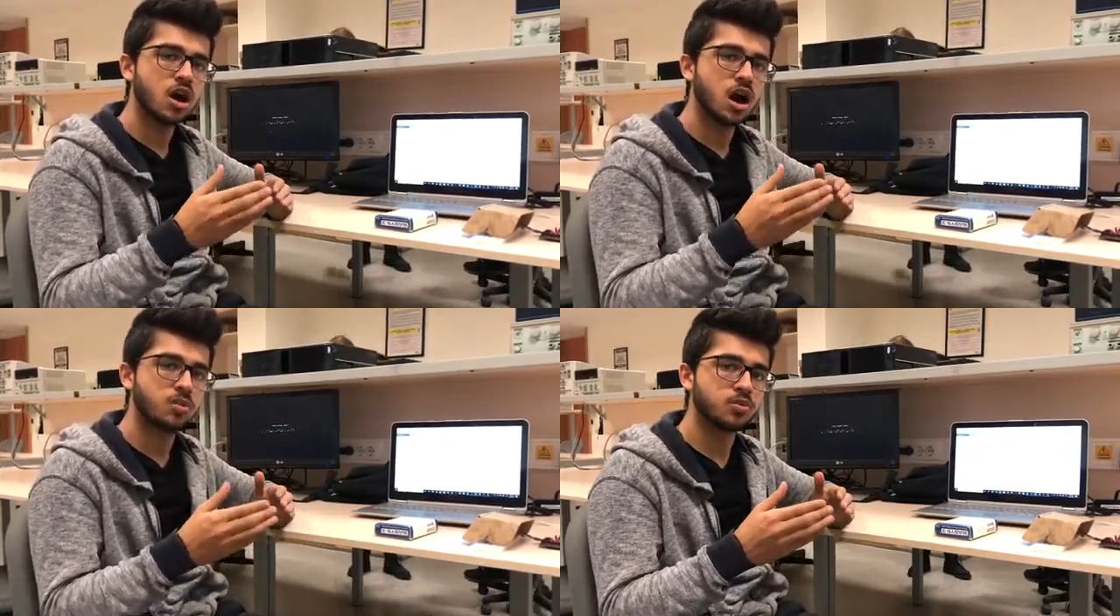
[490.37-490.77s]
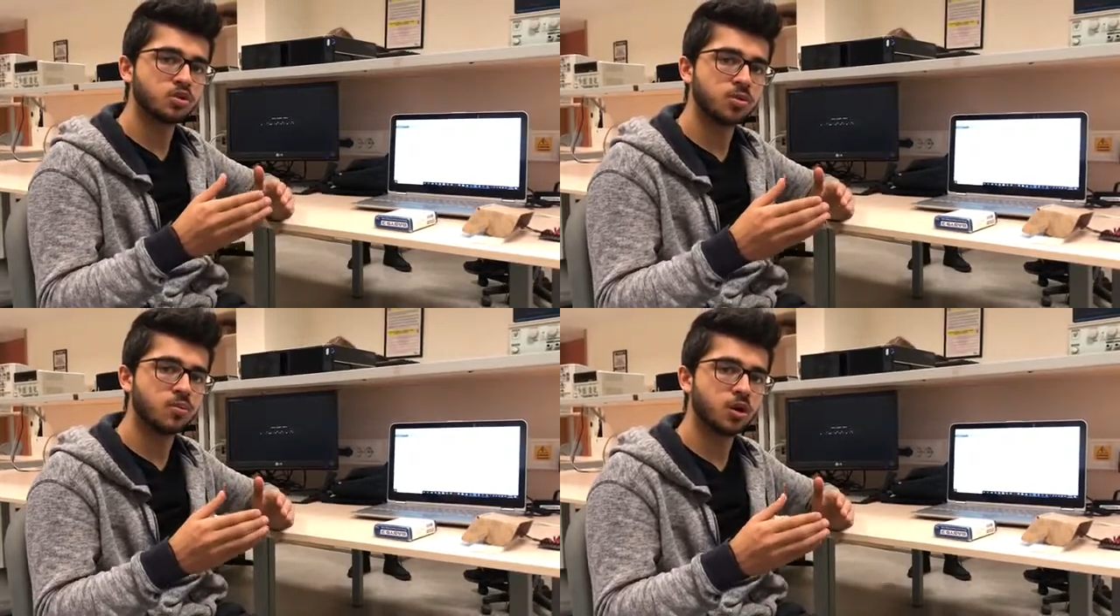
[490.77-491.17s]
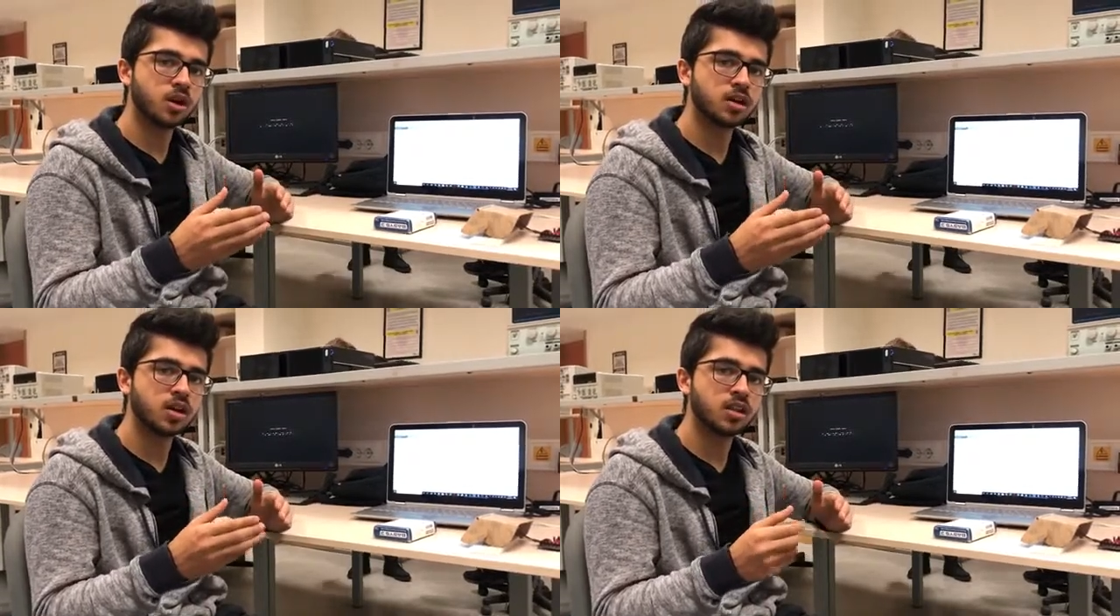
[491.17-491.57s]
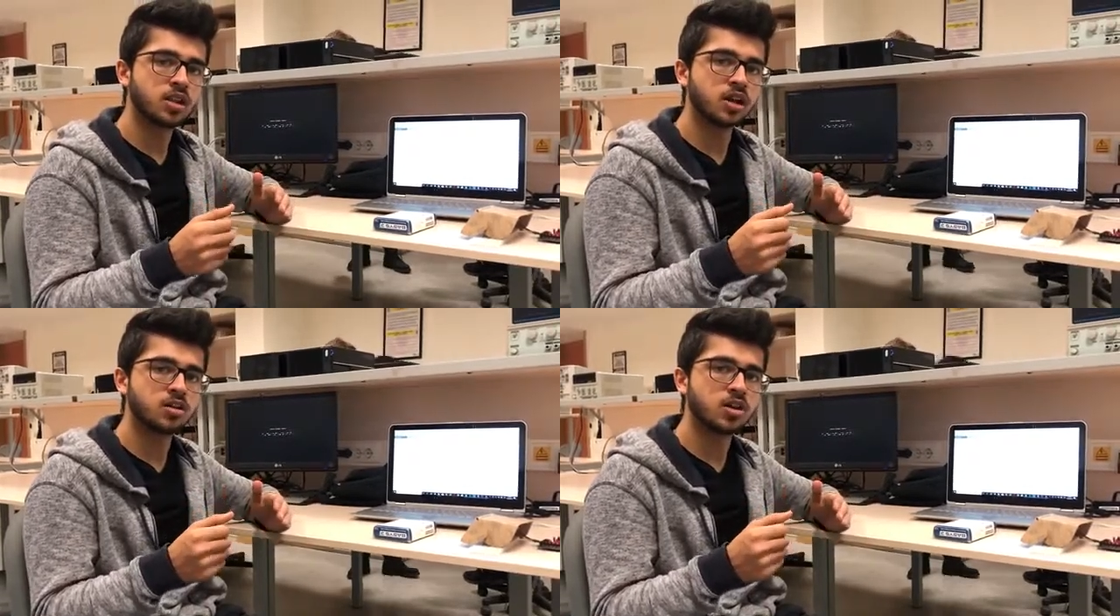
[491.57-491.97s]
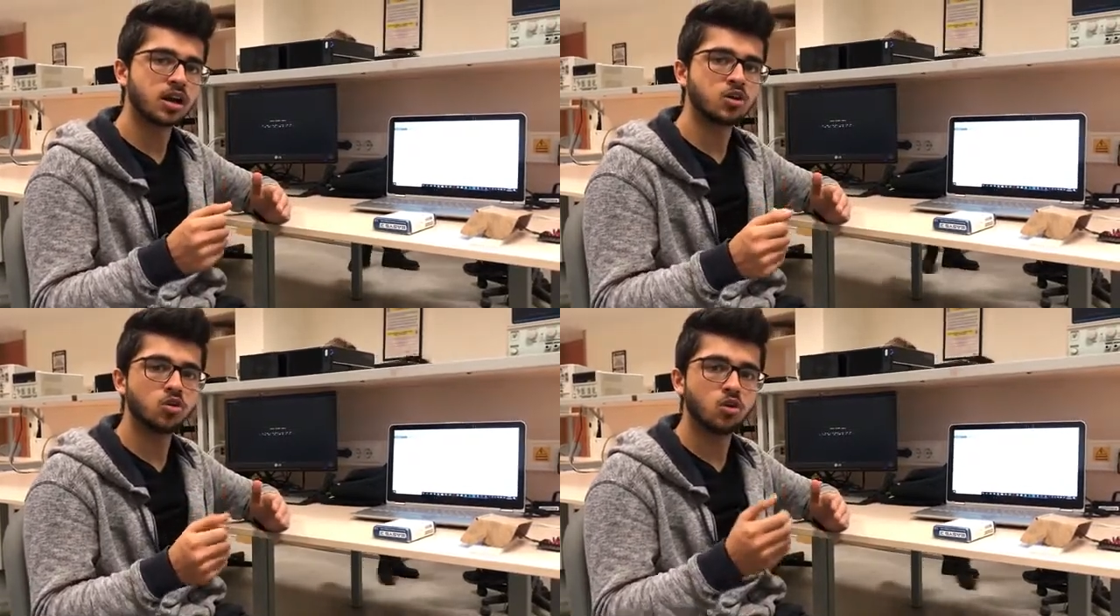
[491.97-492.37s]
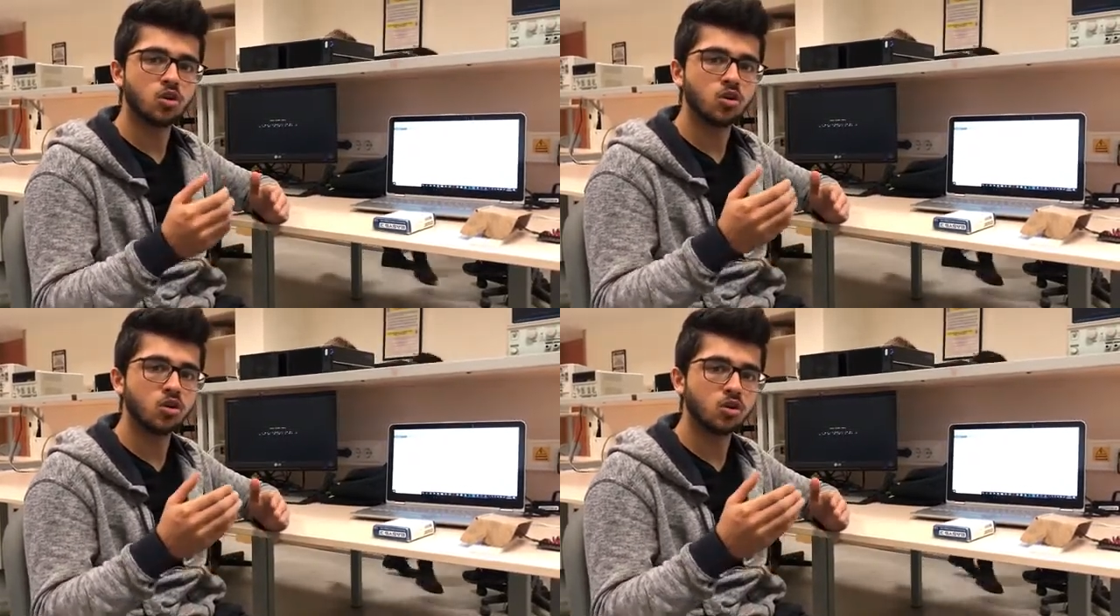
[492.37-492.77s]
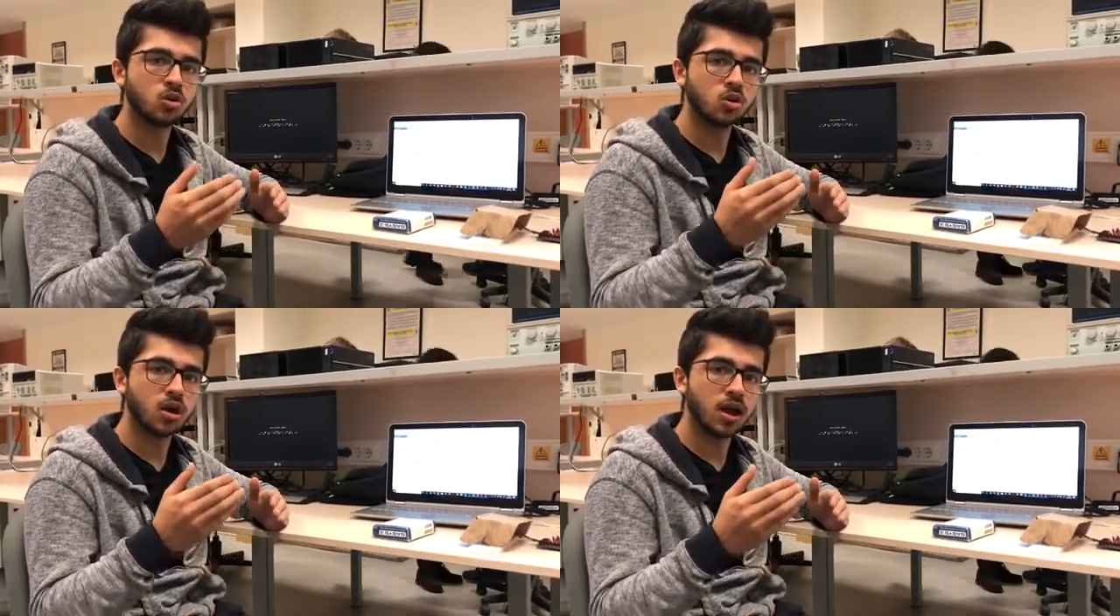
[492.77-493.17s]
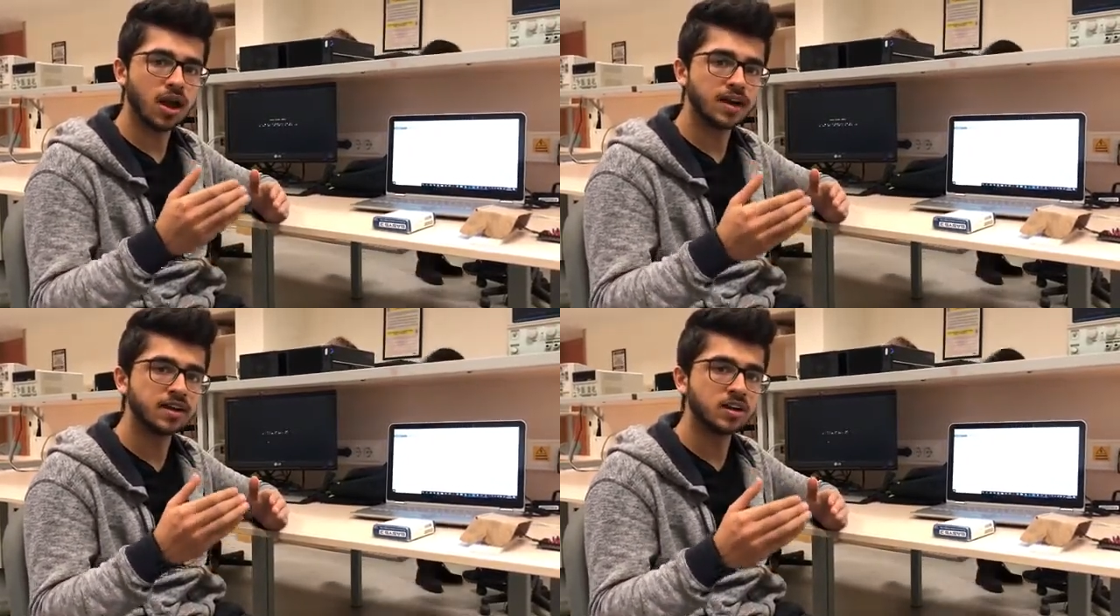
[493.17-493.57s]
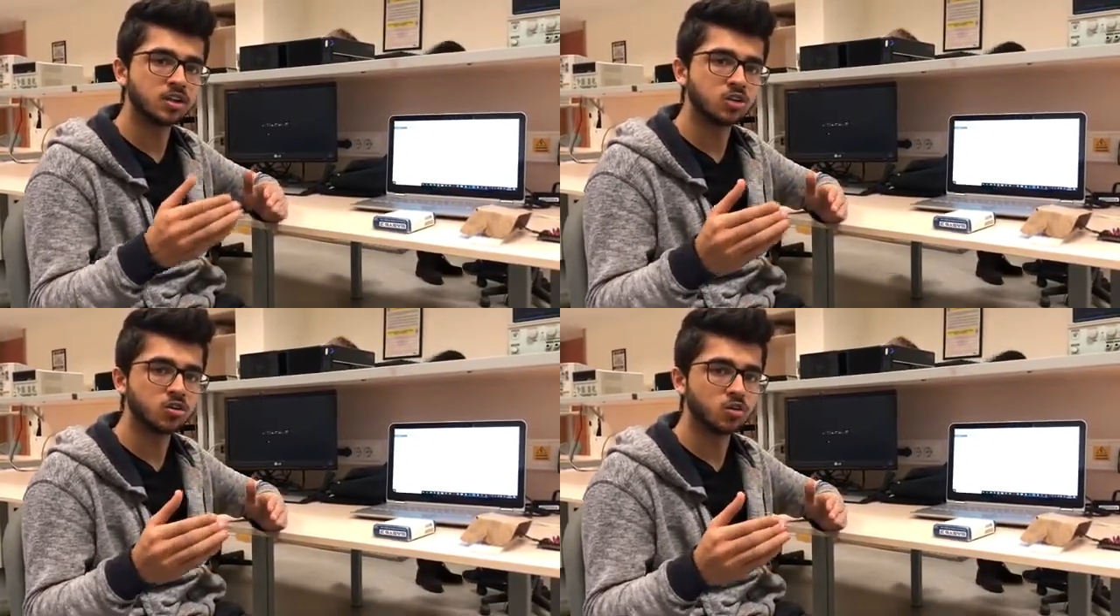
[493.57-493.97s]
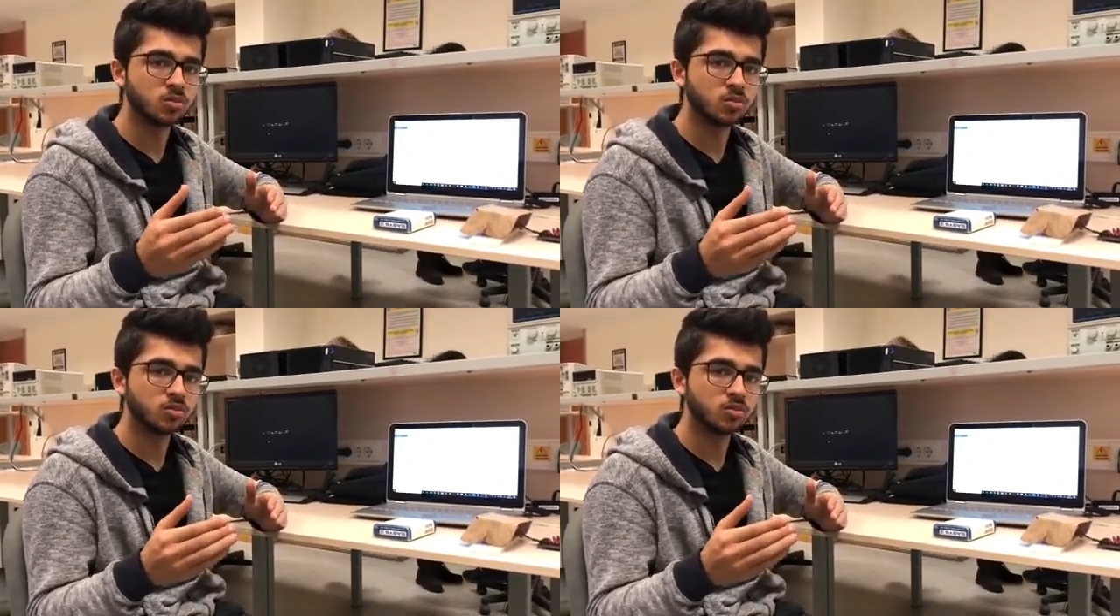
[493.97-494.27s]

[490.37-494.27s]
up to the point that they are trying to enter the room.